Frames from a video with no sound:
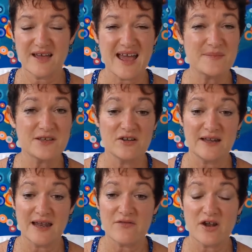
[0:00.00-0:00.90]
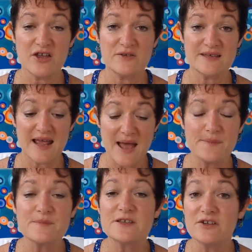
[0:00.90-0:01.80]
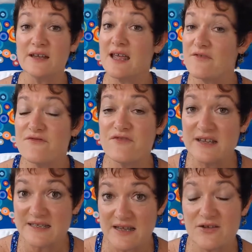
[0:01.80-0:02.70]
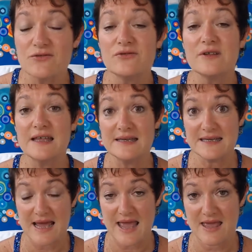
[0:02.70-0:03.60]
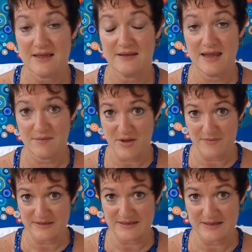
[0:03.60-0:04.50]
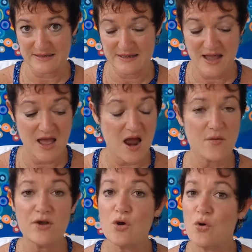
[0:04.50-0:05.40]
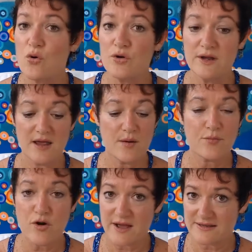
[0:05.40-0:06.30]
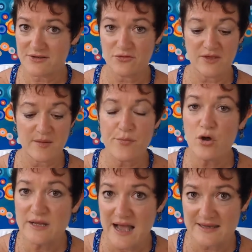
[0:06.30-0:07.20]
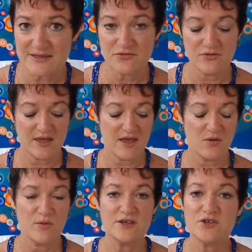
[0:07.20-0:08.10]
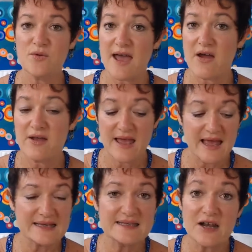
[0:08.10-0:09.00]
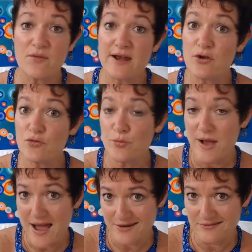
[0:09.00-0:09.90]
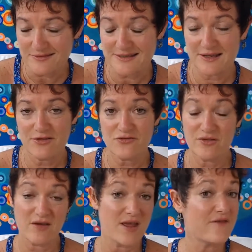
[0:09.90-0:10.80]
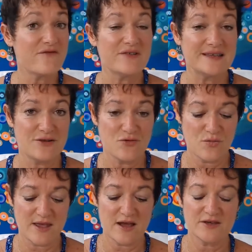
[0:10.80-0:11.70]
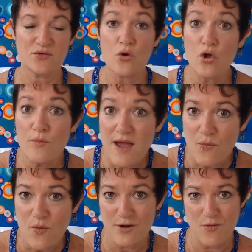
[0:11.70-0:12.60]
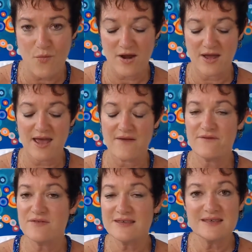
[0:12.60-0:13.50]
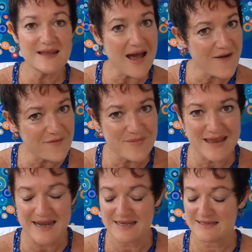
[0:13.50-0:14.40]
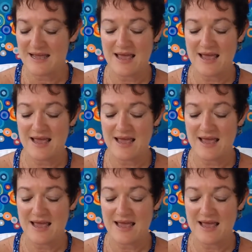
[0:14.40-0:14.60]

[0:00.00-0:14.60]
I absolutely love it. I use it absolutely every single day in my business. I record products through there, podcasts through there. We do our accelerated group huddles through there every single week. I do all my one-on-one. I have staff meetings.